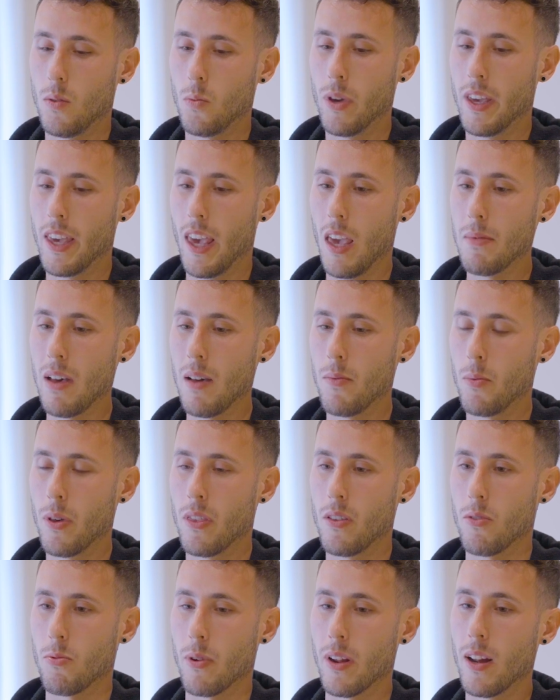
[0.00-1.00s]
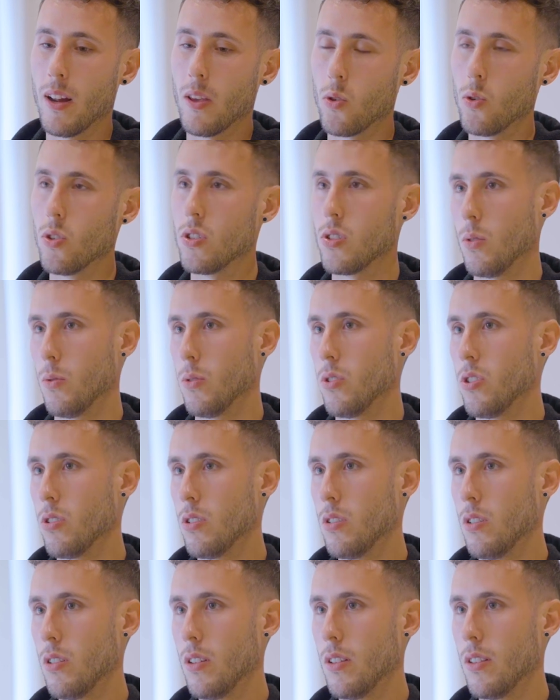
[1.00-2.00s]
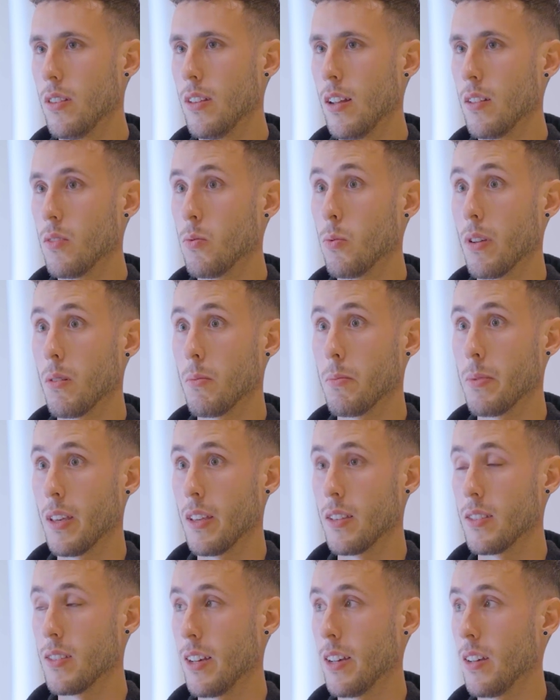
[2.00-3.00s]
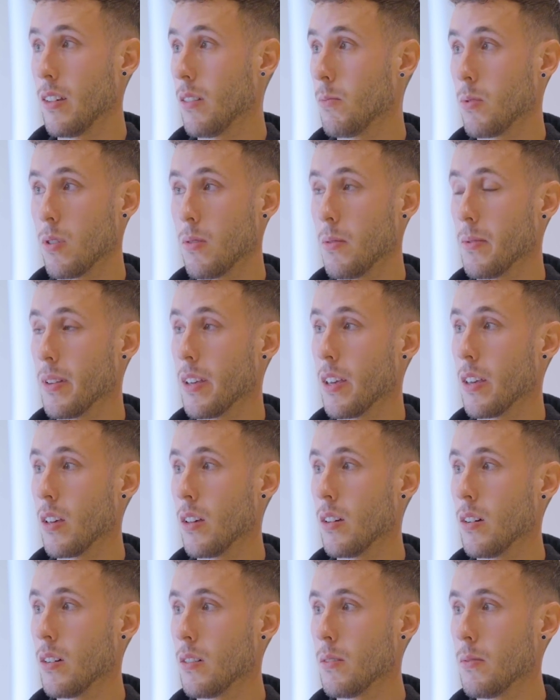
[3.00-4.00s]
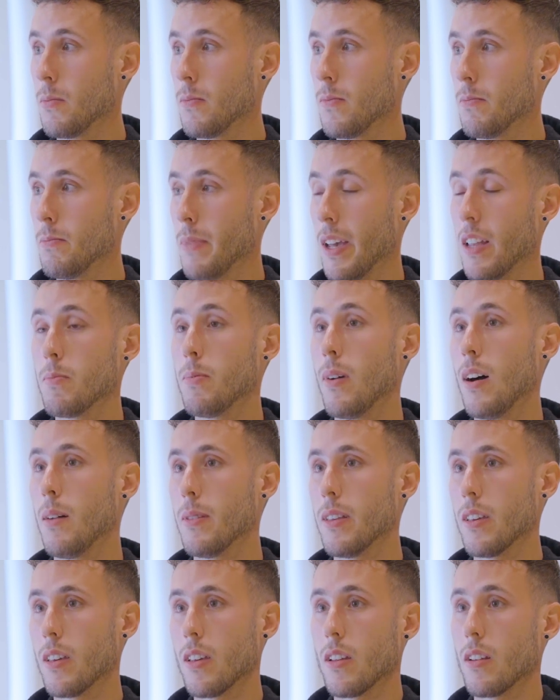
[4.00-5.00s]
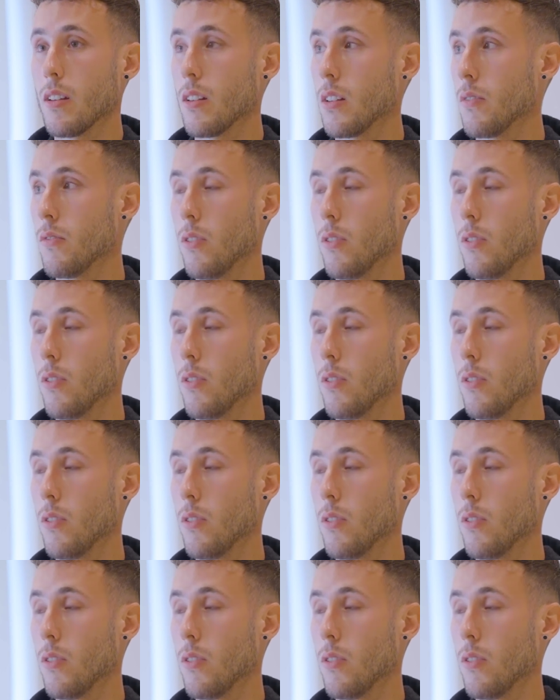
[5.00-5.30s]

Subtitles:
We came up with a really good solution that will be probably made public in the